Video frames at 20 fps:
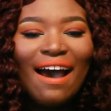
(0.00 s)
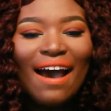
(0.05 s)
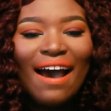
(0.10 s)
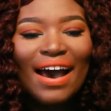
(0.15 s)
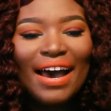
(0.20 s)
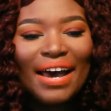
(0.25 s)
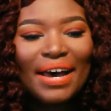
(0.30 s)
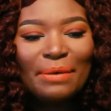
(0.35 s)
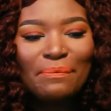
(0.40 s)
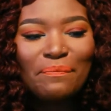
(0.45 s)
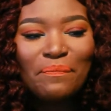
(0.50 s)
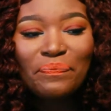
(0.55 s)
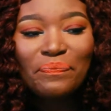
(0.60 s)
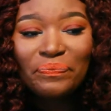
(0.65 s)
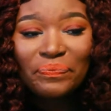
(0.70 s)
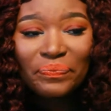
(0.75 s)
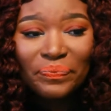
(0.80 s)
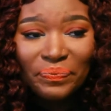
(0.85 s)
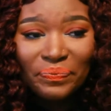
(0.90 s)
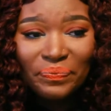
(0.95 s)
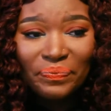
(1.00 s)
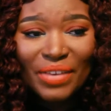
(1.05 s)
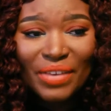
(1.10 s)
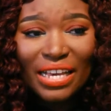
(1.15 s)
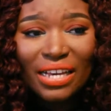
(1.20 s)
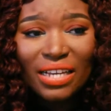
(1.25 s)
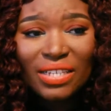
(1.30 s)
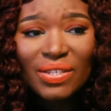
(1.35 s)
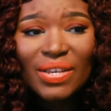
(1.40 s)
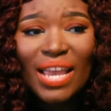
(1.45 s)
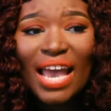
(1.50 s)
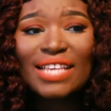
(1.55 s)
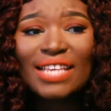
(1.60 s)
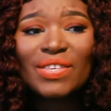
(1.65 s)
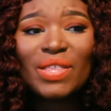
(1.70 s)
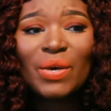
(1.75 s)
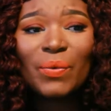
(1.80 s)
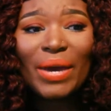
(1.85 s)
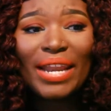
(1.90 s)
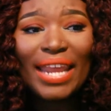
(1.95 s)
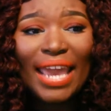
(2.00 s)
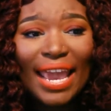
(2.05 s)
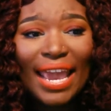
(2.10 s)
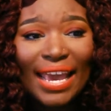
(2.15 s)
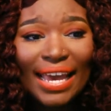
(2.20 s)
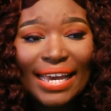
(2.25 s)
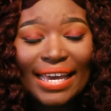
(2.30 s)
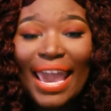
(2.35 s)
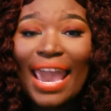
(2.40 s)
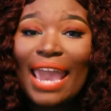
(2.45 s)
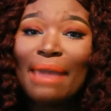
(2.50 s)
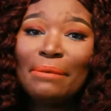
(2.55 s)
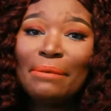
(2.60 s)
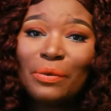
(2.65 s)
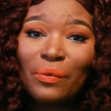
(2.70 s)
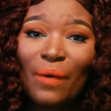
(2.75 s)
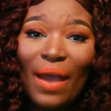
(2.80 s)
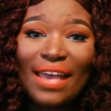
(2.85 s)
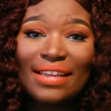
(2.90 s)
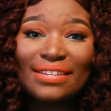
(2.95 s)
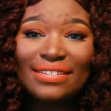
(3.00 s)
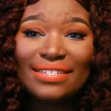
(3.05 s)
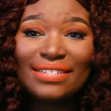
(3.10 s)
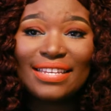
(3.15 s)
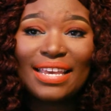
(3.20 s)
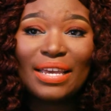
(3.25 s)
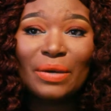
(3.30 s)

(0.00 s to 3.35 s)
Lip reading: So yeah, so the wedding came and went.